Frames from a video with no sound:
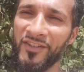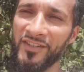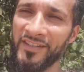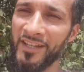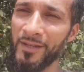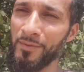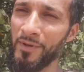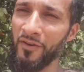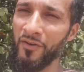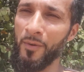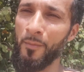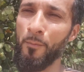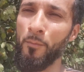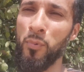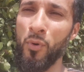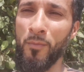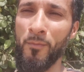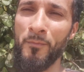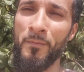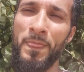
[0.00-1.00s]
I just keep hearing
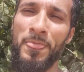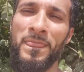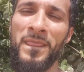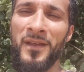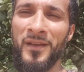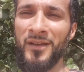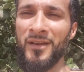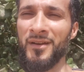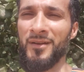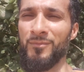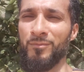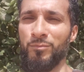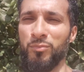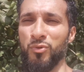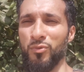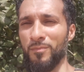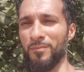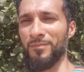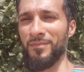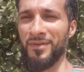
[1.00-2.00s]
boom,
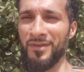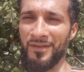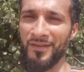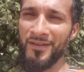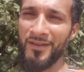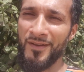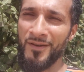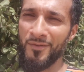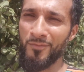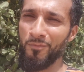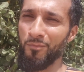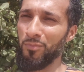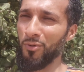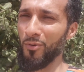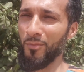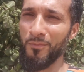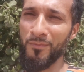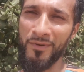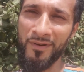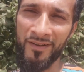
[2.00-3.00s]
boom,
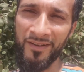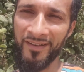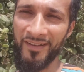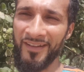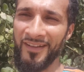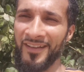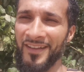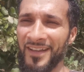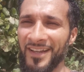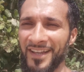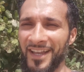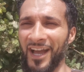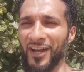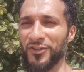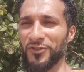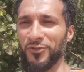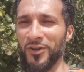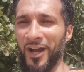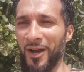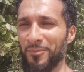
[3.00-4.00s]
boom.
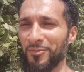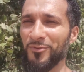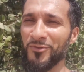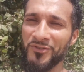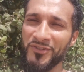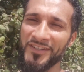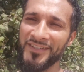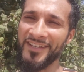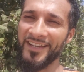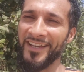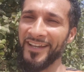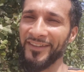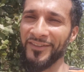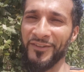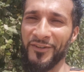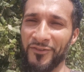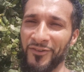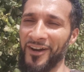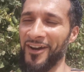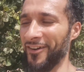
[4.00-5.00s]
Cashew apples just hitting
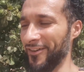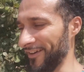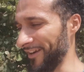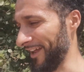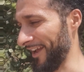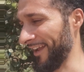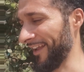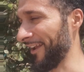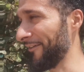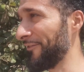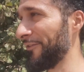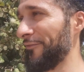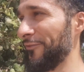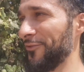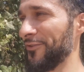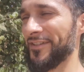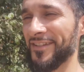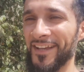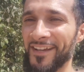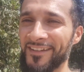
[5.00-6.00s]
the ground like every
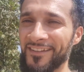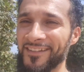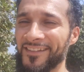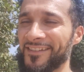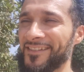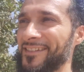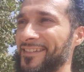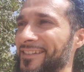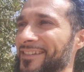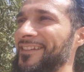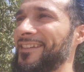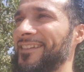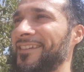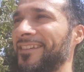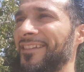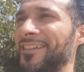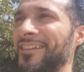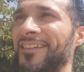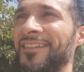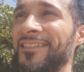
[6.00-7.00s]
few seconds.
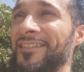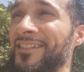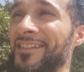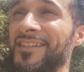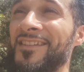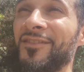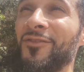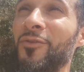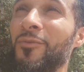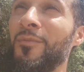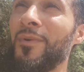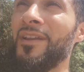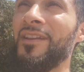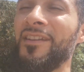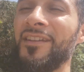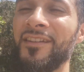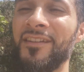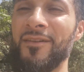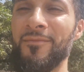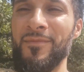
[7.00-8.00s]
There's so
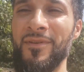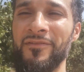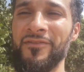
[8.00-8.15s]
many of them